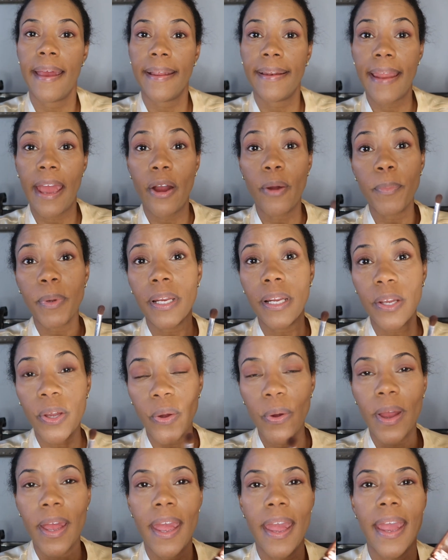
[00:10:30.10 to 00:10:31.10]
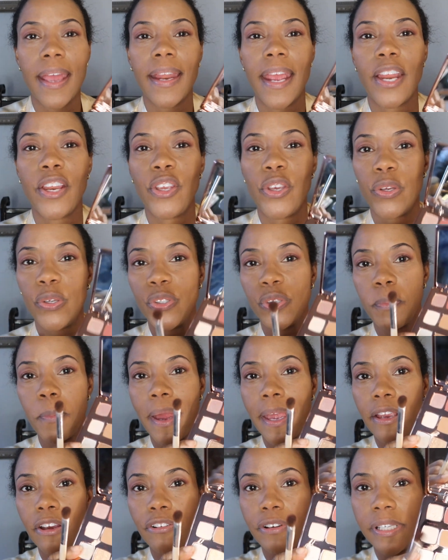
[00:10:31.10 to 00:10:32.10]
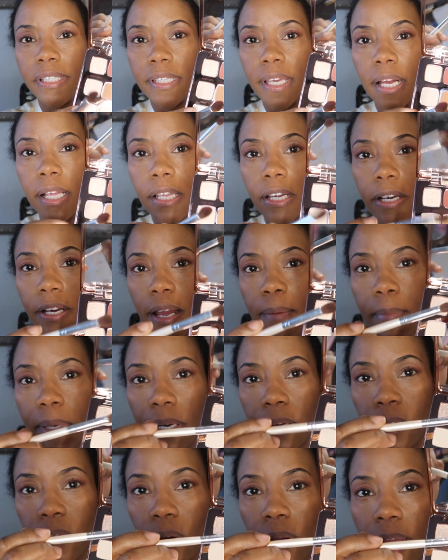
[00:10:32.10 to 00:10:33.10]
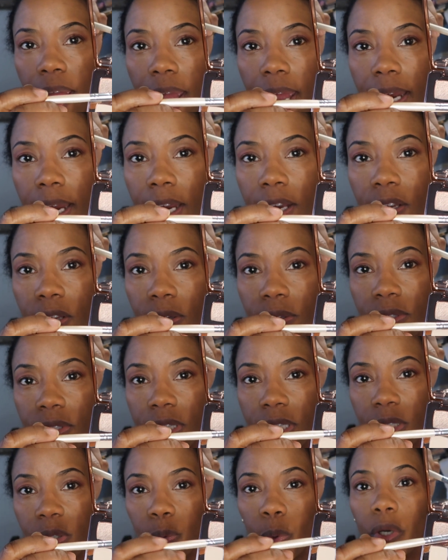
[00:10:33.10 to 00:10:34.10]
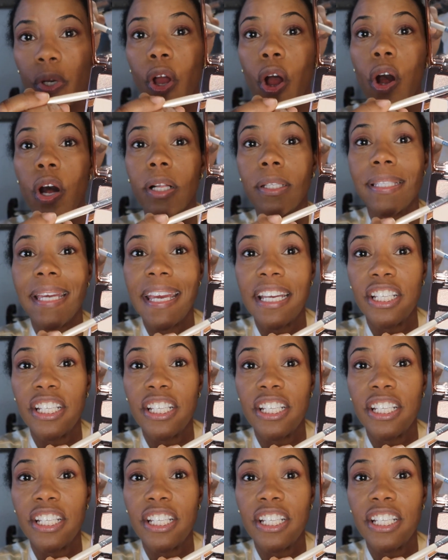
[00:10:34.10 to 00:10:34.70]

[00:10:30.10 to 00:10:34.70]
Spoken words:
Now I'm gonna go ahead and use my crease color. I'm gonna go ahead and use this one called